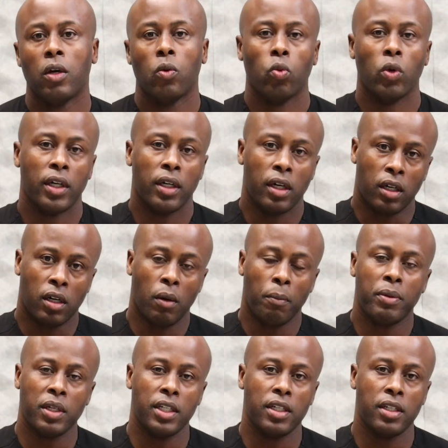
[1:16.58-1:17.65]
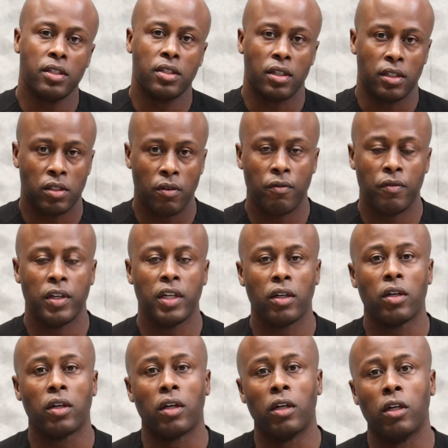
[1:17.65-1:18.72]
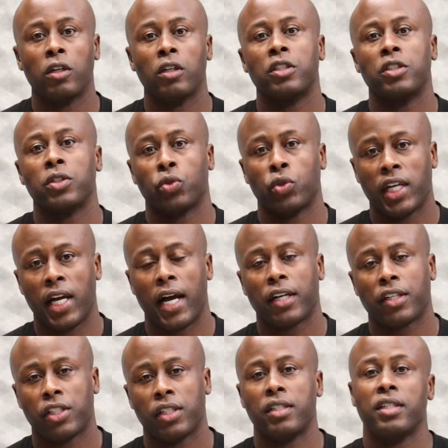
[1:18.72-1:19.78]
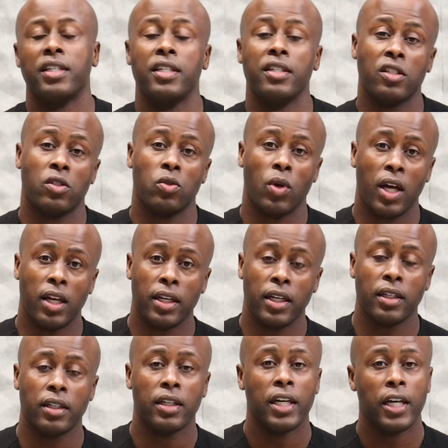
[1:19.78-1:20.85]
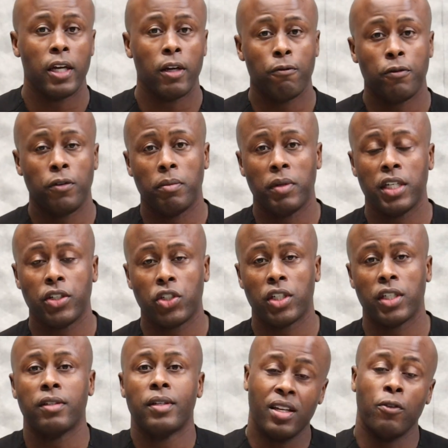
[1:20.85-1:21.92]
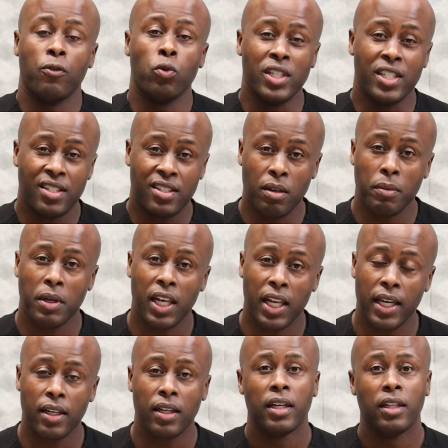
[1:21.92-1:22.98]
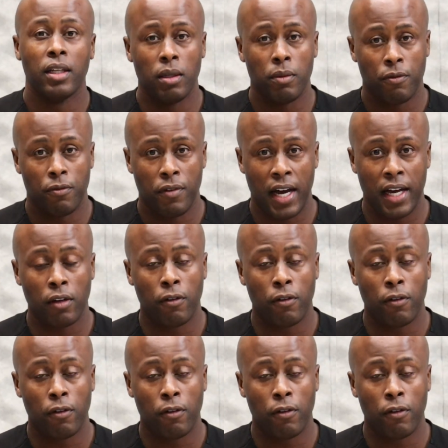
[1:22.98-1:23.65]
What accompanies a severe allergic reaction is swelling, inflammation. If we stimulate the lymphatic